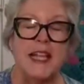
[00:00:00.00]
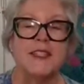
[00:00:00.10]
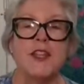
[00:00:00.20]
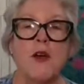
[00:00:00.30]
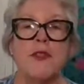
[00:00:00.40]

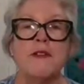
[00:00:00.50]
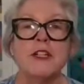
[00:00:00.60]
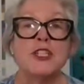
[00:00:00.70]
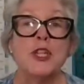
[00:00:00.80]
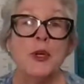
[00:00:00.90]
So there
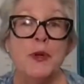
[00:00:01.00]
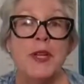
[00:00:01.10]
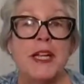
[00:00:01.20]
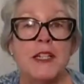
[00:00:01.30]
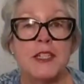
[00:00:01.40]
are 2
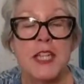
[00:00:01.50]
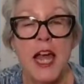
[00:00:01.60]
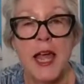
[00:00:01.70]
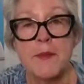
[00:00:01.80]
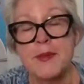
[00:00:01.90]
needle
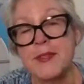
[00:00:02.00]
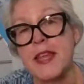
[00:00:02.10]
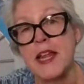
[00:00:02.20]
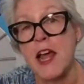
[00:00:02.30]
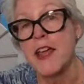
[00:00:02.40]
types
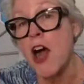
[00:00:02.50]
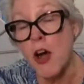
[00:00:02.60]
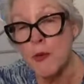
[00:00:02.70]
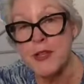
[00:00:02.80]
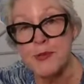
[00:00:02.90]
that I
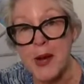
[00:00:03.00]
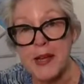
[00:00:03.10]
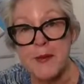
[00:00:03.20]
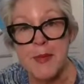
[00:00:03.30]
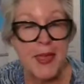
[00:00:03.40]
always
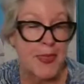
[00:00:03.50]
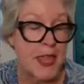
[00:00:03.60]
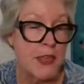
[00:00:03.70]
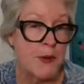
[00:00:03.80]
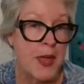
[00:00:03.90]
recommend
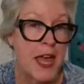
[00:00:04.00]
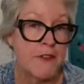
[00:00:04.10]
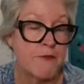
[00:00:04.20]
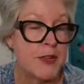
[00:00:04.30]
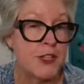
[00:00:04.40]
that you
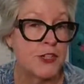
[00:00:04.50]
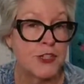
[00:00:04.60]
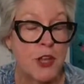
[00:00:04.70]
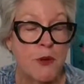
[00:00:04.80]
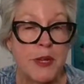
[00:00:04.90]
have when you're
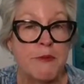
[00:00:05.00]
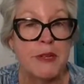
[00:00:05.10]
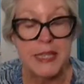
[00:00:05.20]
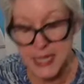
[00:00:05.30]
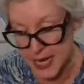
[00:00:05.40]
sewing
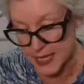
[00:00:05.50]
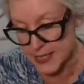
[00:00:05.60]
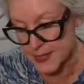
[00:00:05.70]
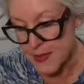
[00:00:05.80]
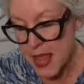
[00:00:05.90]
with
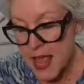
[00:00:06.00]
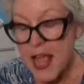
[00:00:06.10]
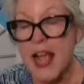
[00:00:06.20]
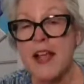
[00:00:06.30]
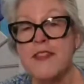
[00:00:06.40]
knits.
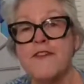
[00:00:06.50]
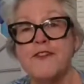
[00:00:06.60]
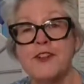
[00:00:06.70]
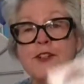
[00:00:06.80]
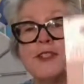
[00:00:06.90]
And the
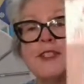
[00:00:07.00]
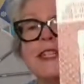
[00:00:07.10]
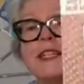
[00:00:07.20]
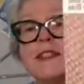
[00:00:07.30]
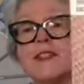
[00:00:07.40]

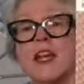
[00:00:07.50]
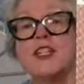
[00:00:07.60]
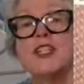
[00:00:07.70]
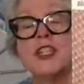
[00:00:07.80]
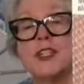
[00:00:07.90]
first is a
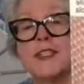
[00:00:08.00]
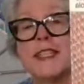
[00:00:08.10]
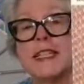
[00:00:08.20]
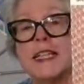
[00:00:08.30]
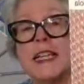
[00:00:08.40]

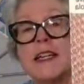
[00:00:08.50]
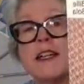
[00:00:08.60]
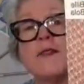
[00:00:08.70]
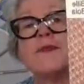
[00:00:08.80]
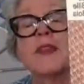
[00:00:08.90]
jersey
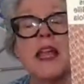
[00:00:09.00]
needle.